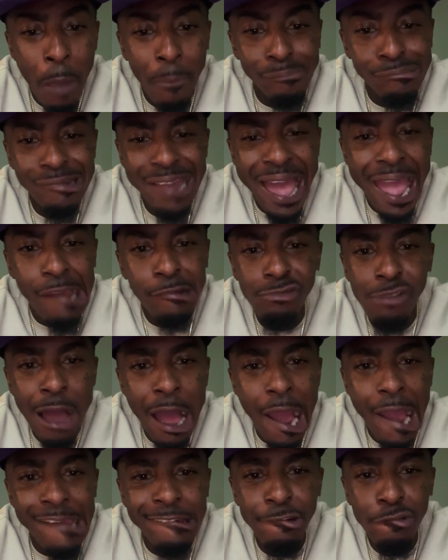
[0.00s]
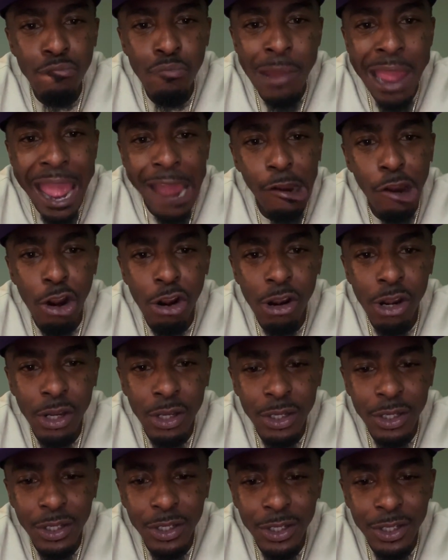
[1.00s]
Black Lives Matter.
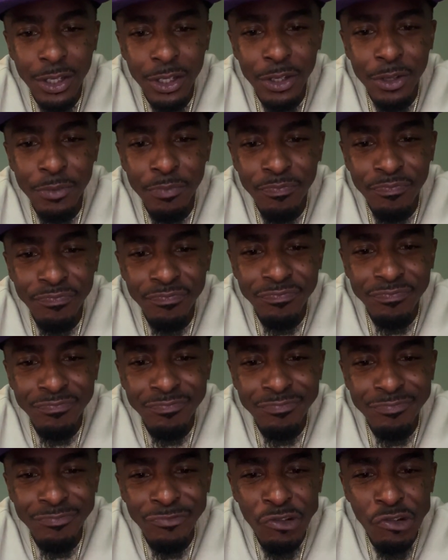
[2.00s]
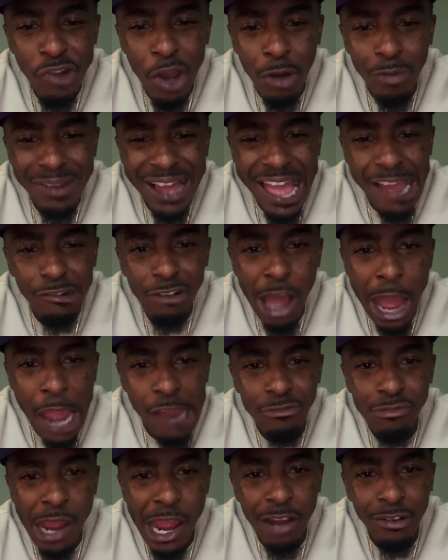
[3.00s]
You know, Black
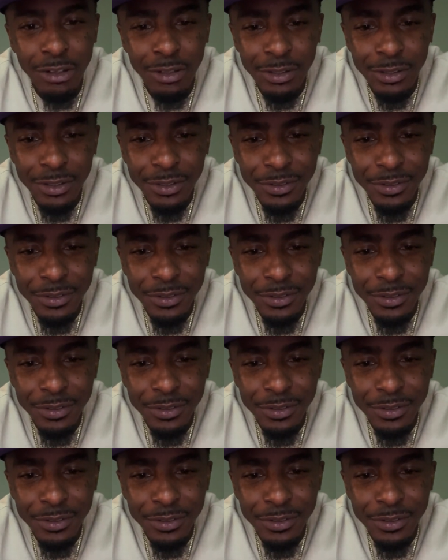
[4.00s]
Lives Matter.